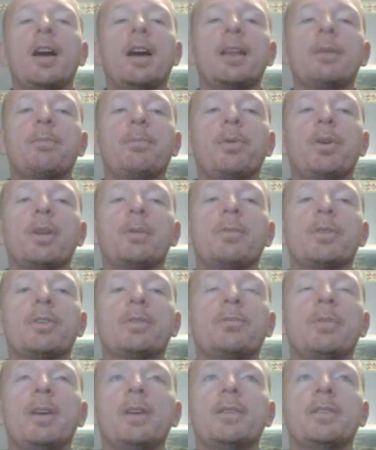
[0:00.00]
and it pretty
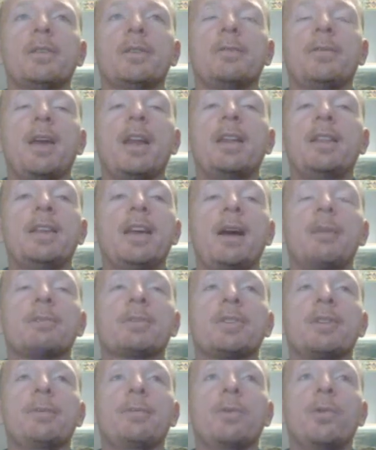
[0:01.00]
much means if anything
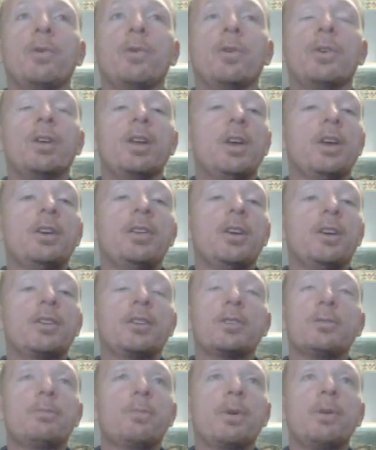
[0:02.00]
happens to the phone, you
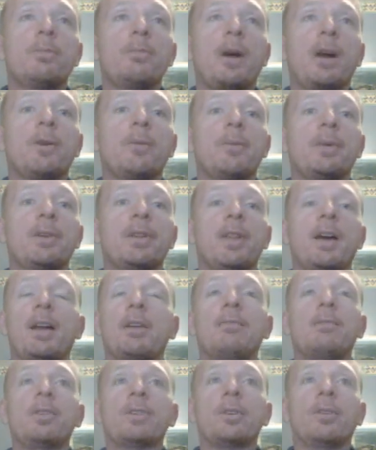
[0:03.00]
can just boot back up into
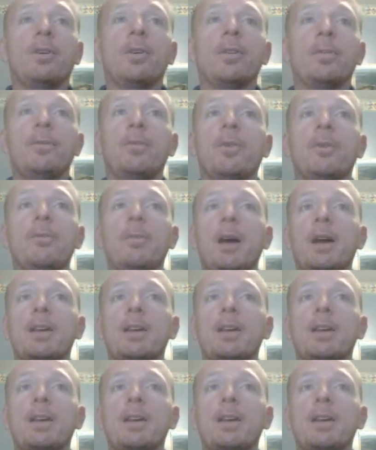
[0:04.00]
that and restore the phone